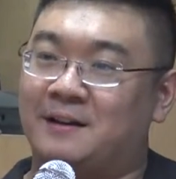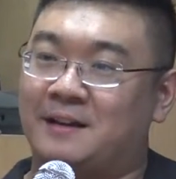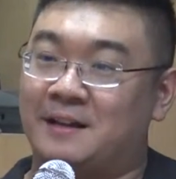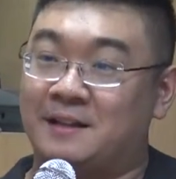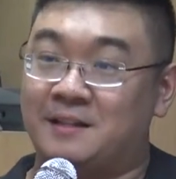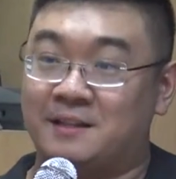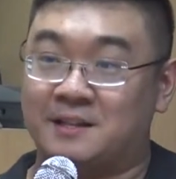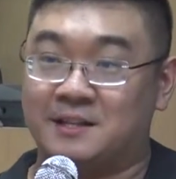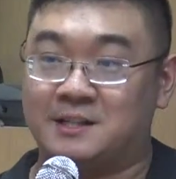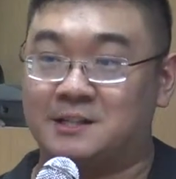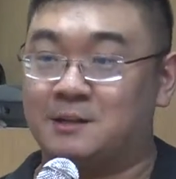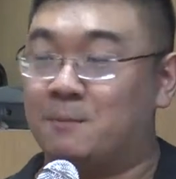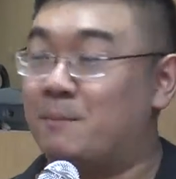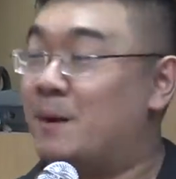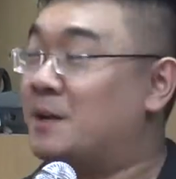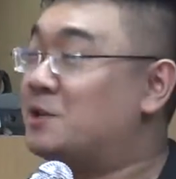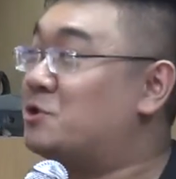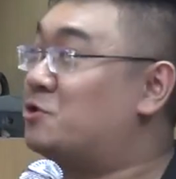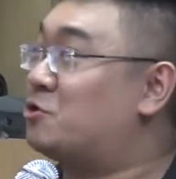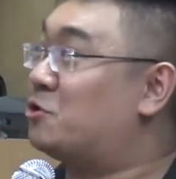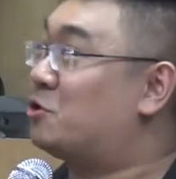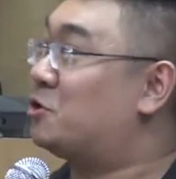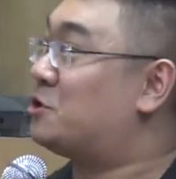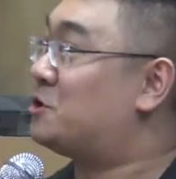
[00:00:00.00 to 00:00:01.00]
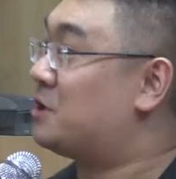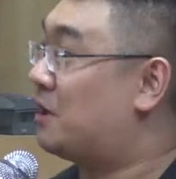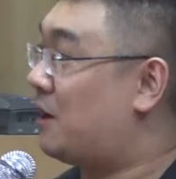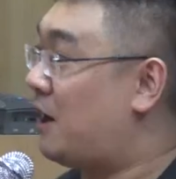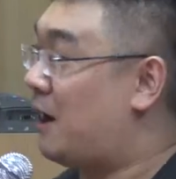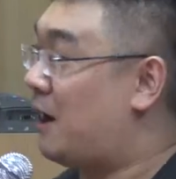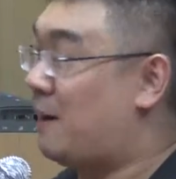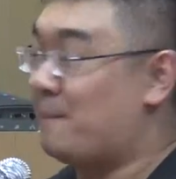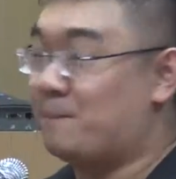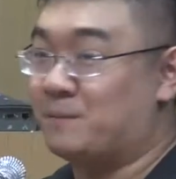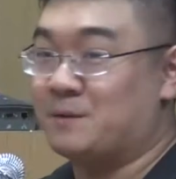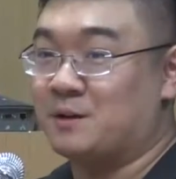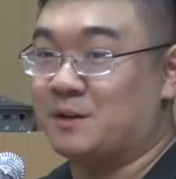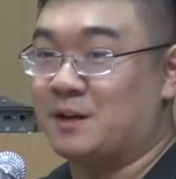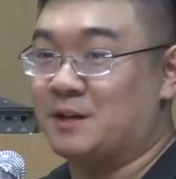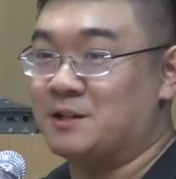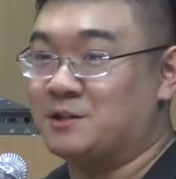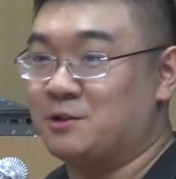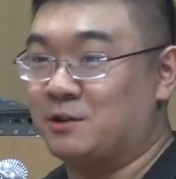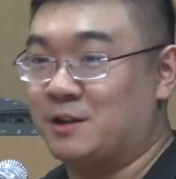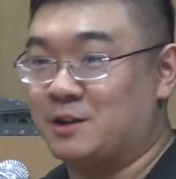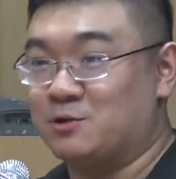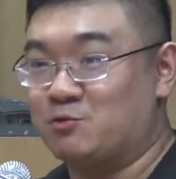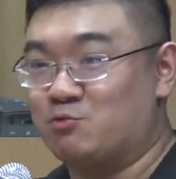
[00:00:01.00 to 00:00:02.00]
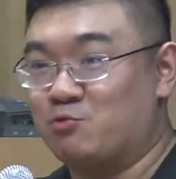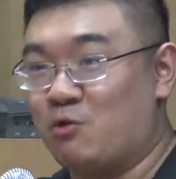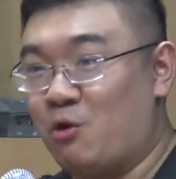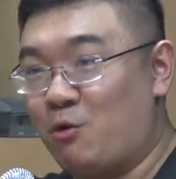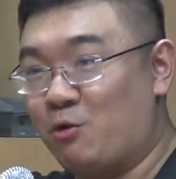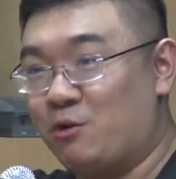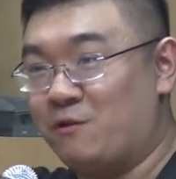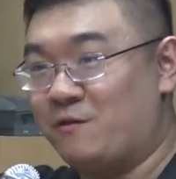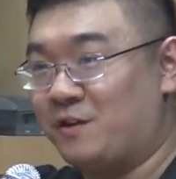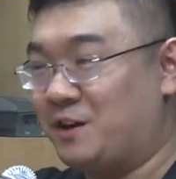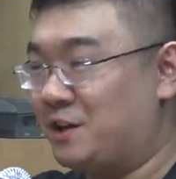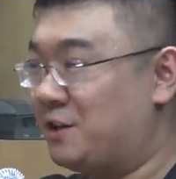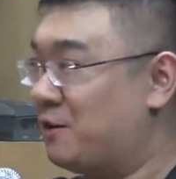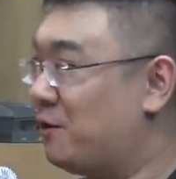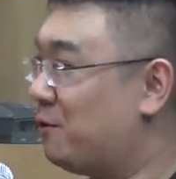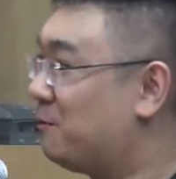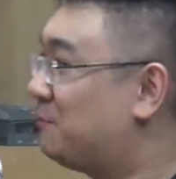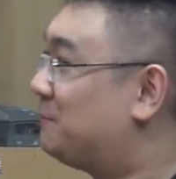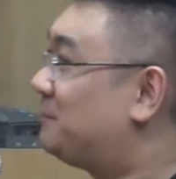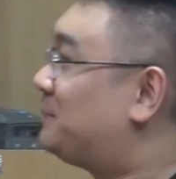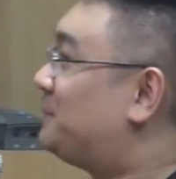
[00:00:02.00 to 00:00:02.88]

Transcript: in the semester to come. Okay, so let's roll the video.